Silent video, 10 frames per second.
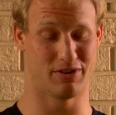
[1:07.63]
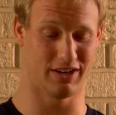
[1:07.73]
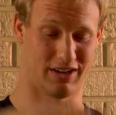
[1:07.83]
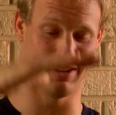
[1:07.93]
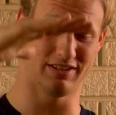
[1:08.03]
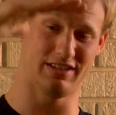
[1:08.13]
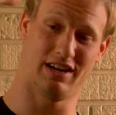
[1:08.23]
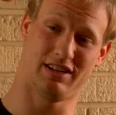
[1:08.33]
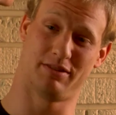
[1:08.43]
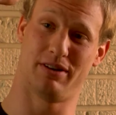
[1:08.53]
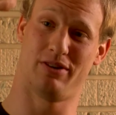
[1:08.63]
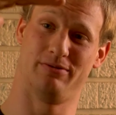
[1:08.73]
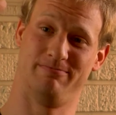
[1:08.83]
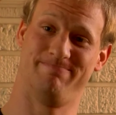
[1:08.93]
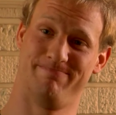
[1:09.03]
I got a stack
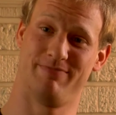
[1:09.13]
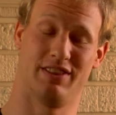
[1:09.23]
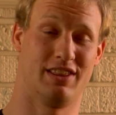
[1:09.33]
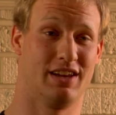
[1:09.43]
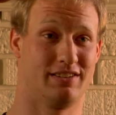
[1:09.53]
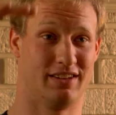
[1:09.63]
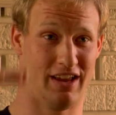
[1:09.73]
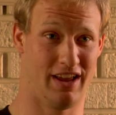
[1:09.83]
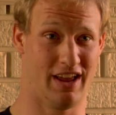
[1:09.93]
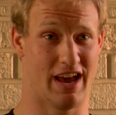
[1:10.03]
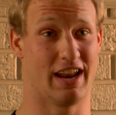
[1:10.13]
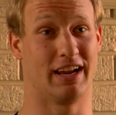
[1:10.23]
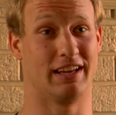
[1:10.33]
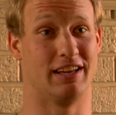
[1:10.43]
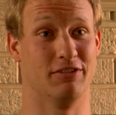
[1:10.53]
about this, and
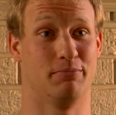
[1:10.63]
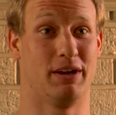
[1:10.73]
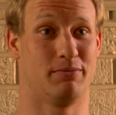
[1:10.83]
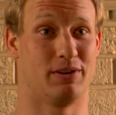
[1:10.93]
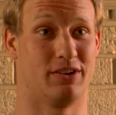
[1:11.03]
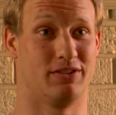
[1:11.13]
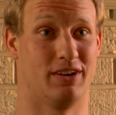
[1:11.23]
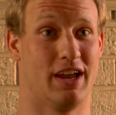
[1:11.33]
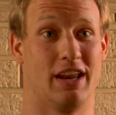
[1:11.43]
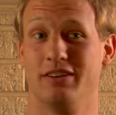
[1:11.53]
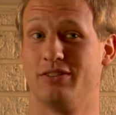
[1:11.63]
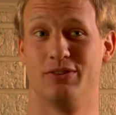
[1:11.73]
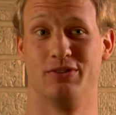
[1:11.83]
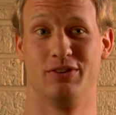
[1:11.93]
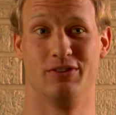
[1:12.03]
I give paper out to any
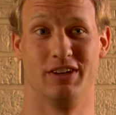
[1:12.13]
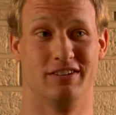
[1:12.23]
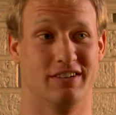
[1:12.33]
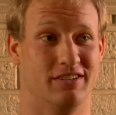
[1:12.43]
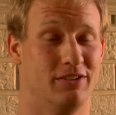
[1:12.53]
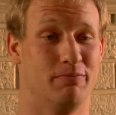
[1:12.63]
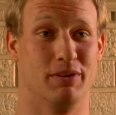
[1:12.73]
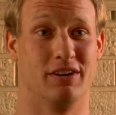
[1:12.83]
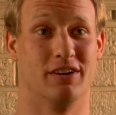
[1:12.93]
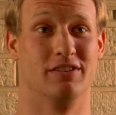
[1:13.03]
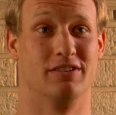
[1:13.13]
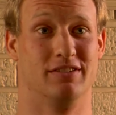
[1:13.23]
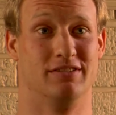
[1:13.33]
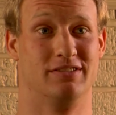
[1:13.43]
student who needs it because